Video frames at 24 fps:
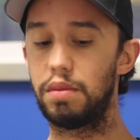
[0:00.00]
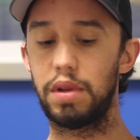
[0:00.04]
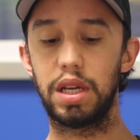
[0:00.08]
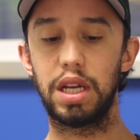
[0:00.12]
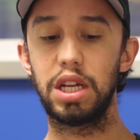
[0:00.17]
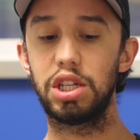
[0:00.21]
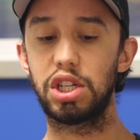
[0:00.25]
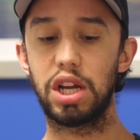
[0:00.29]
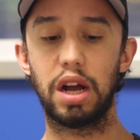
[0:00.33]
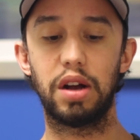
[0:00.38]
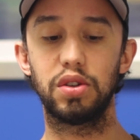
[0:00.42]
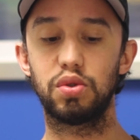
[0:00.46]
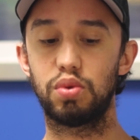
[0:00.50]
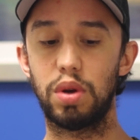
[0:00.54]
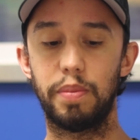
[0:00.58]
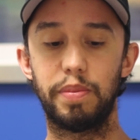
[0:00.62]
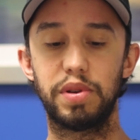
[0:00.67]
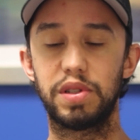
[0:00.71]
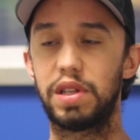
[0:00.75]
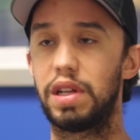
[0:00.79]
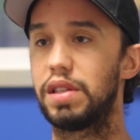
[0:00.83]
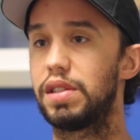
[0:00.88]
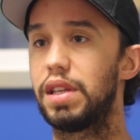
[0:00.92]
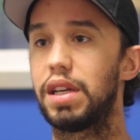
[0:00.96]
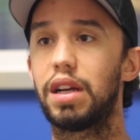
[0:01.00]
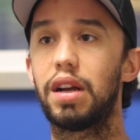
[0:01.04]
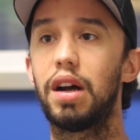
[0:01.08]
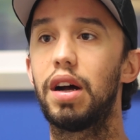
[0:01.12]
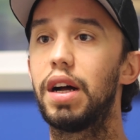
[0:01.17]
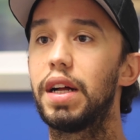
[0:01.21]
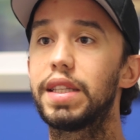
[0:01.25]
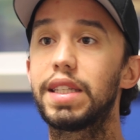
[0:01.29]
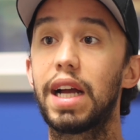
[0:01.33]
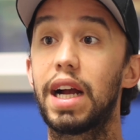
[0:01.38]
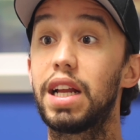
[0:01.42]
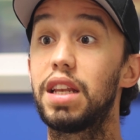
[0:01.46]
each house represents like
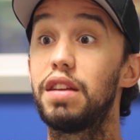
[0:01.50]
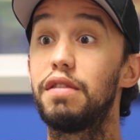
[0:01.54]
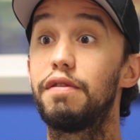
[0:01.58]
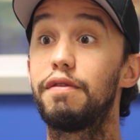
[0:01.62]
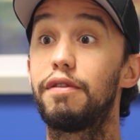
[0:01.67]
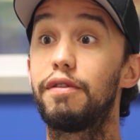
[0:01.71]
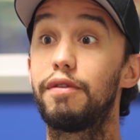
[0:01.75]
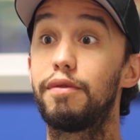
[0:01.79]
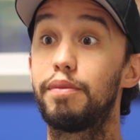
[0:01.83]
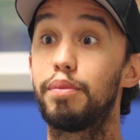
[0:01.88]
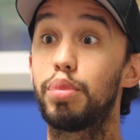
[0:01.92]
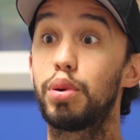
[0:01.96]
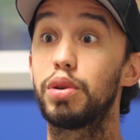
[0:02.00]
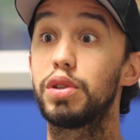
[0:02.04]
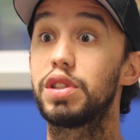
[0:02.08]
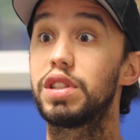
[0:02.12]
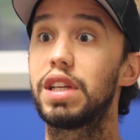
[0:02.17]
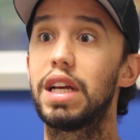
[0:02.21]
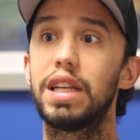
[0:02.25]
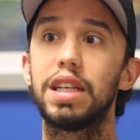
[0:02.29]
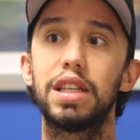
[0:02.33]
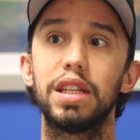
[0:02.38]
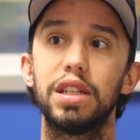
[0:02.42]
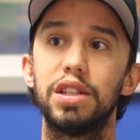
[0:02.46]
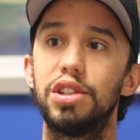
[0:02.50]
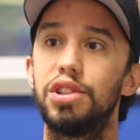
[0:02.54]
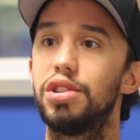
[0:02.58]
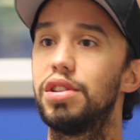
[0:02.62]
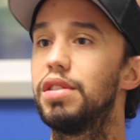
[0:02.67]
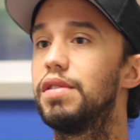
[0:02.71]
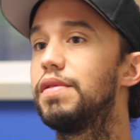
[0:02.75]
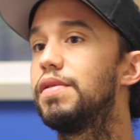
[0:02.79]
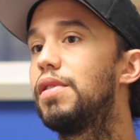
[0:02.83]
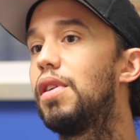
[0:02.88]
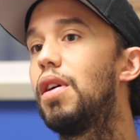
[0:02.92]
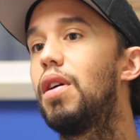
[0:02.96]
a tiny percentage
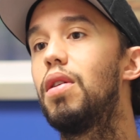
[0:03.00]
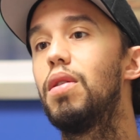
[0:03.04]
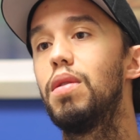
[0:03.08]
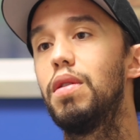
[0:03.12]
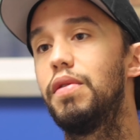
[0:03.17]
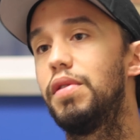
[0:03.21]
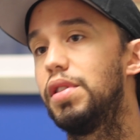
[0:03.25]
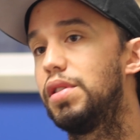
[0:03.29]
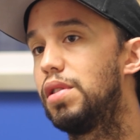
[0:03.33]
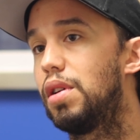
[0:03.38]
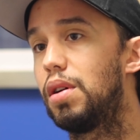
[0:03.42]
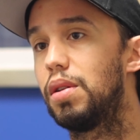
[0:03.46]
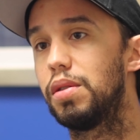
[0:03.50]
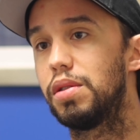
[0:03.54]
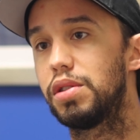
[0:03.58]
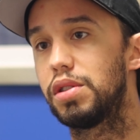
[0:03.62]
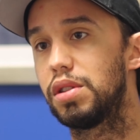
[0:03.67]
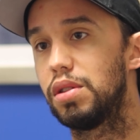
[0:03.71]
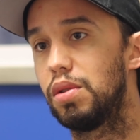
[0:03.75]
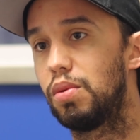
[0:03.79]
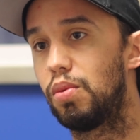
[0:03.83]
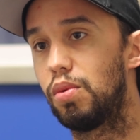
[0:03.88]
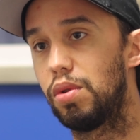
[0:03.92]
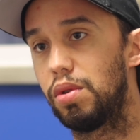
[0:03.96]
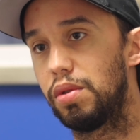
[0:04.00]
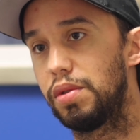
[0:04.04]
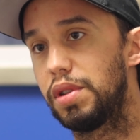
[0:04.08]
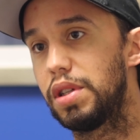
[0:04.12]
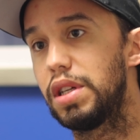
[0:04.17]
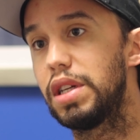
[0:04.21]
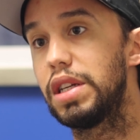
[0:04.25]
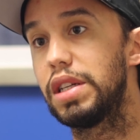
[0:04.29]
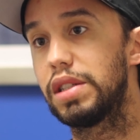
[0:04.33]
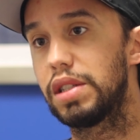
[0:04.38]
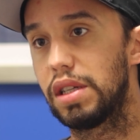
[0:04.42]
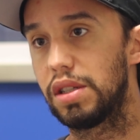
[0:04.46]
of all of the dollars in the world,
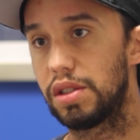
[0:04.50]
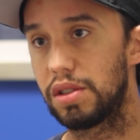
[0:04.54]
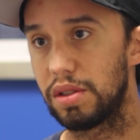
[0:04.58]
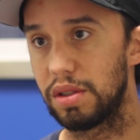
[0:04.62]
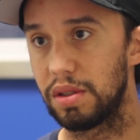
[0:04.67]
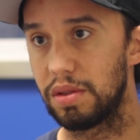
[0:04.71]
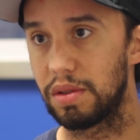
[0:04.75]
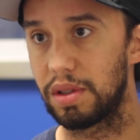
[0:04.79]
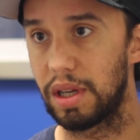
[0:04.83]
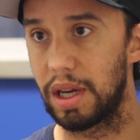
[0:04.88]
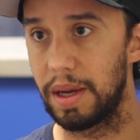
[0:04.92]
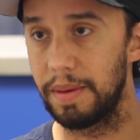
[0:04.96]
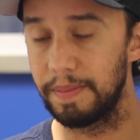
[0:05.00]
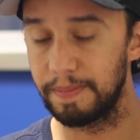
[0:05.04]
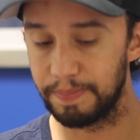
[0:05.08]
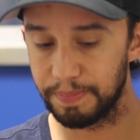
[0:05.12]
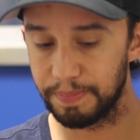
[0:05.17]
essentially, okay?